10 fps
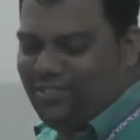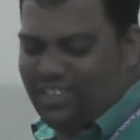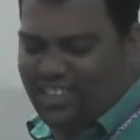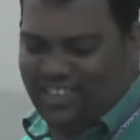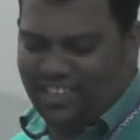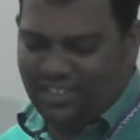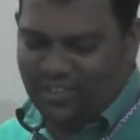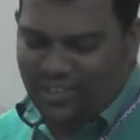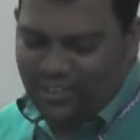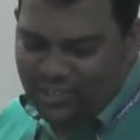Okay,
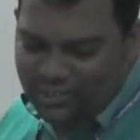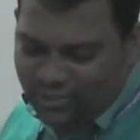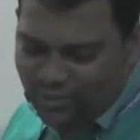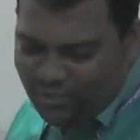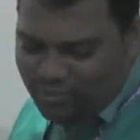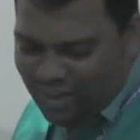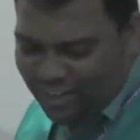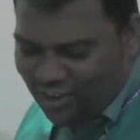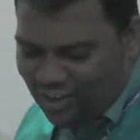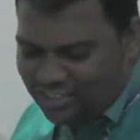so
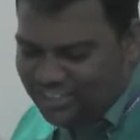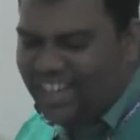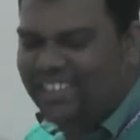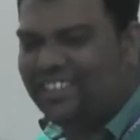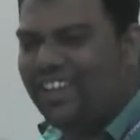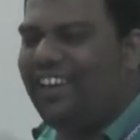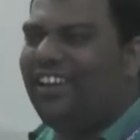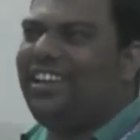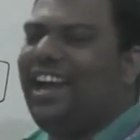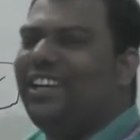metal oxide
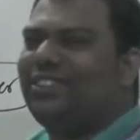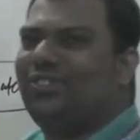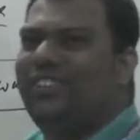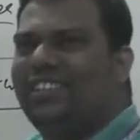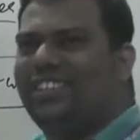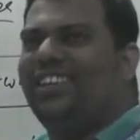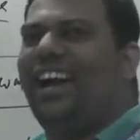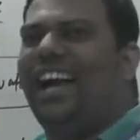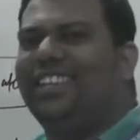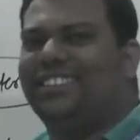reacts with
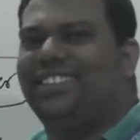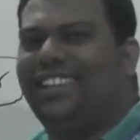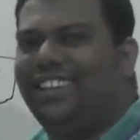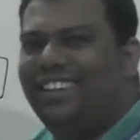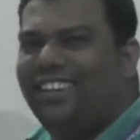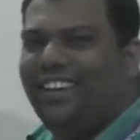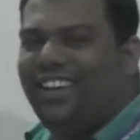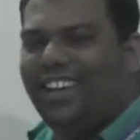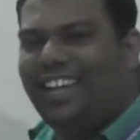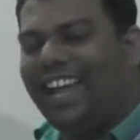acid,
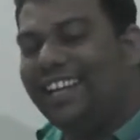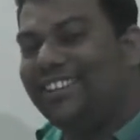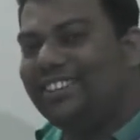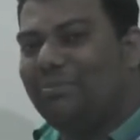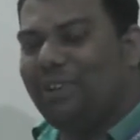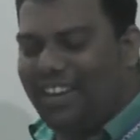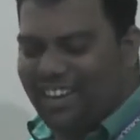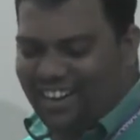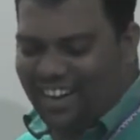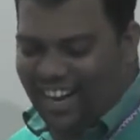like a
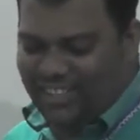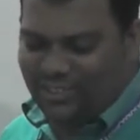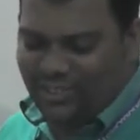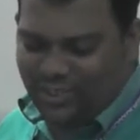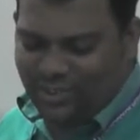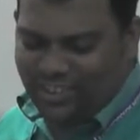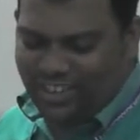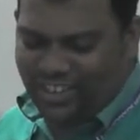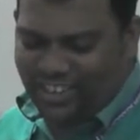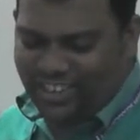similar, as you
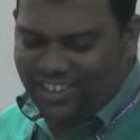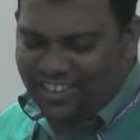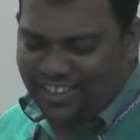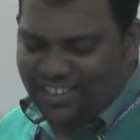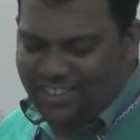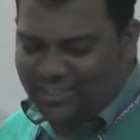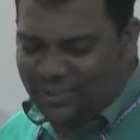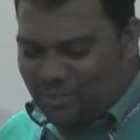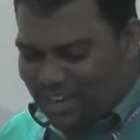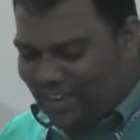know,
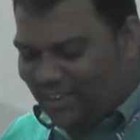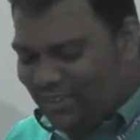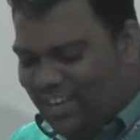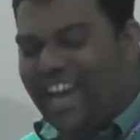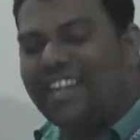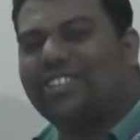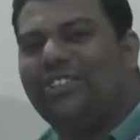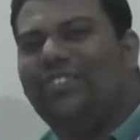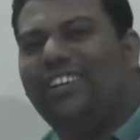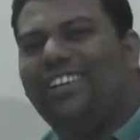similar to
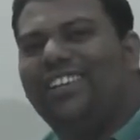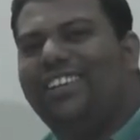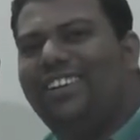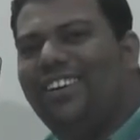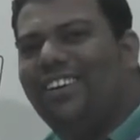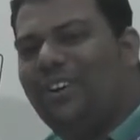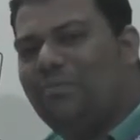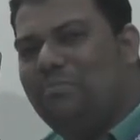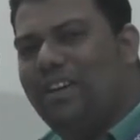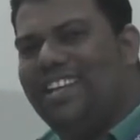reaction with
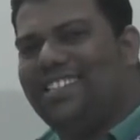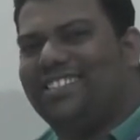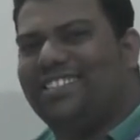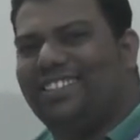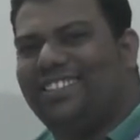base,